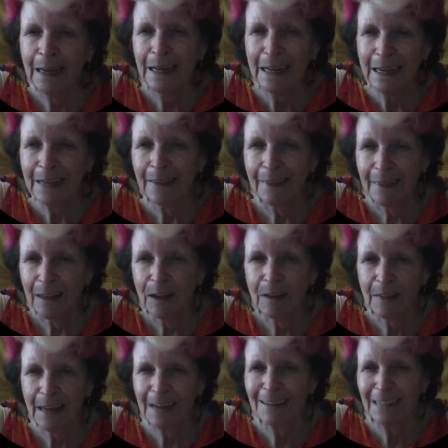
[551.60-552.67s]
in
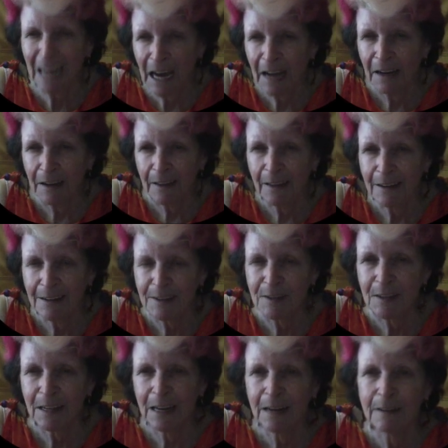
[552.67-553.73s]
that colour that is
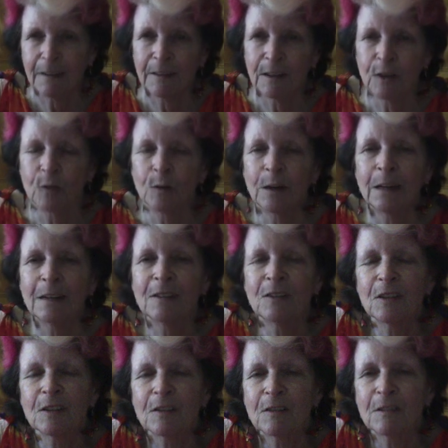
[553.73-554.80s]
there, and the green is
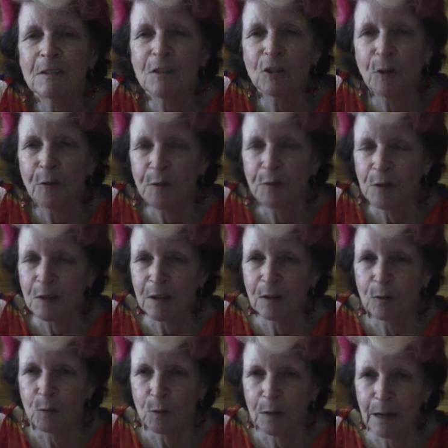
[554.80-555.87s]
just softens it
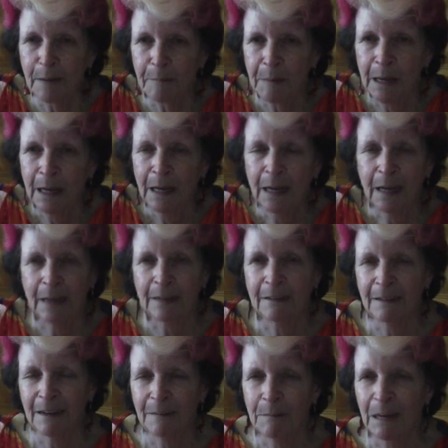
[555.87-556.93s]
all up and
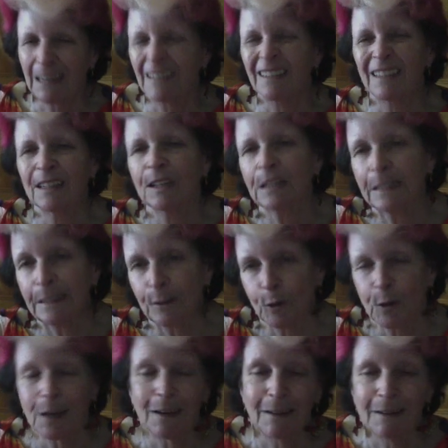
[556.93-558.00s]
makes it clean
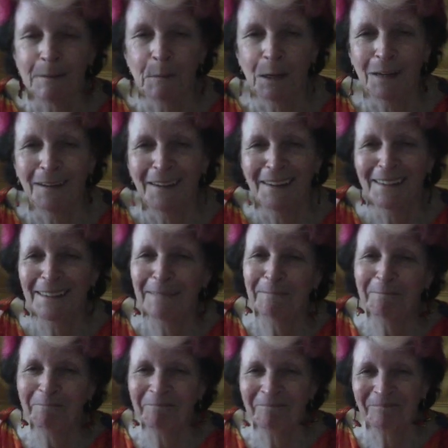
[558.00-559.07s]
looking in my eyes.
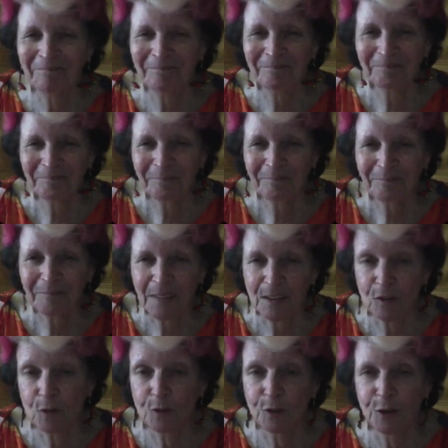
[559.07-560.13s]
It's
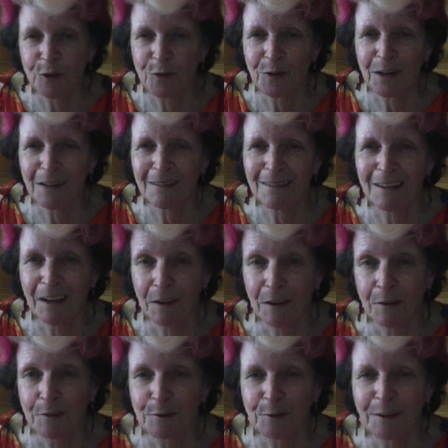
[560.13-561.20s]
good contrast, yellow
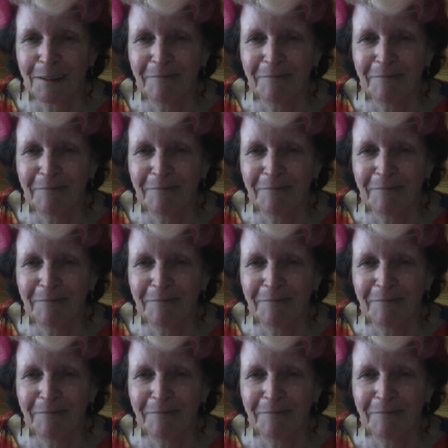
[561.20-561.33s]
and green.